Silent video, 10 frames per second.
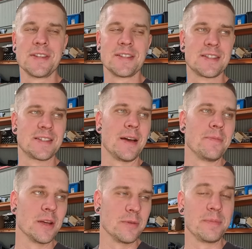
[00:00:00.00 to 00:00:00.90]
It's something
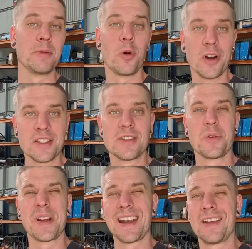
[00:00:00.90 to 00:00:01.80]
that we've been wanting to
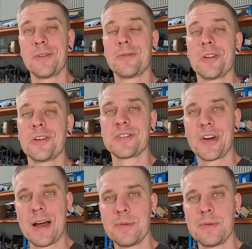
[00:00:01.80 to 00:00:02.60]
sort of get into for a long time.